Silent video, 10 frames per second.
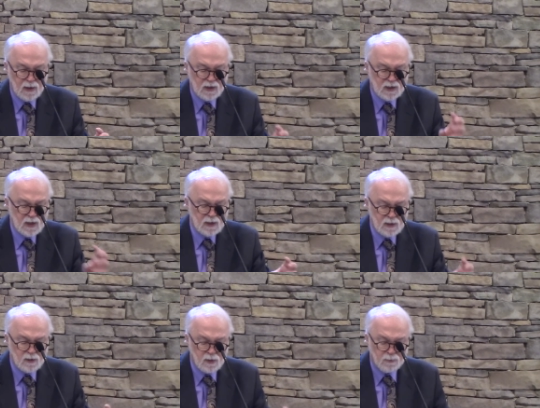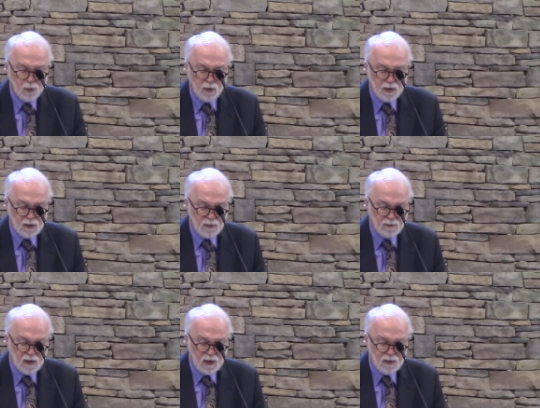extending to the point
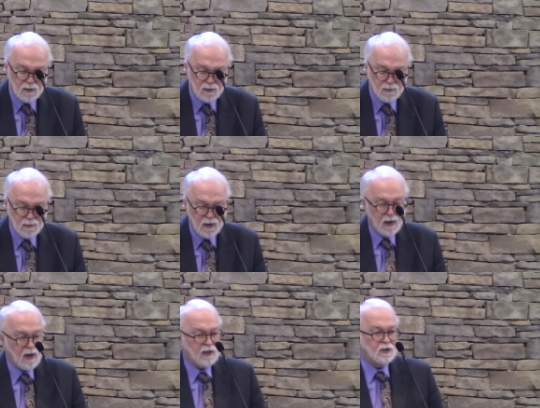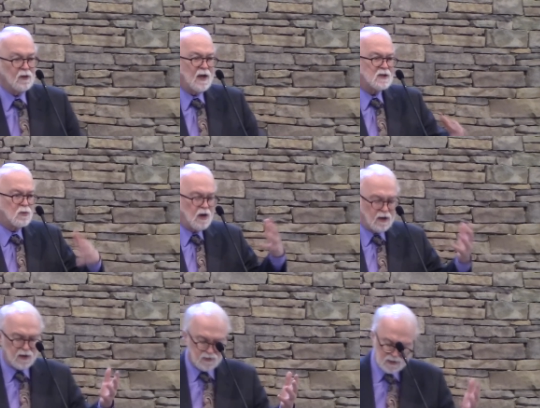of death. And so that's where
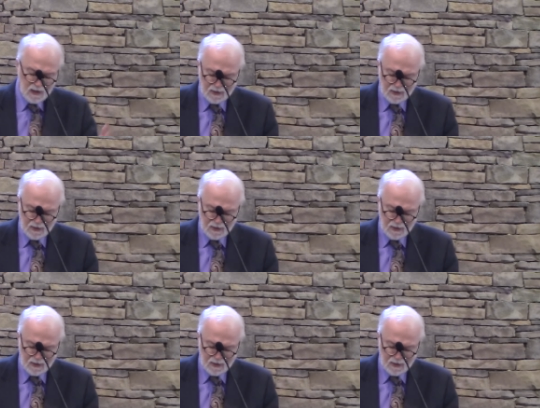I got the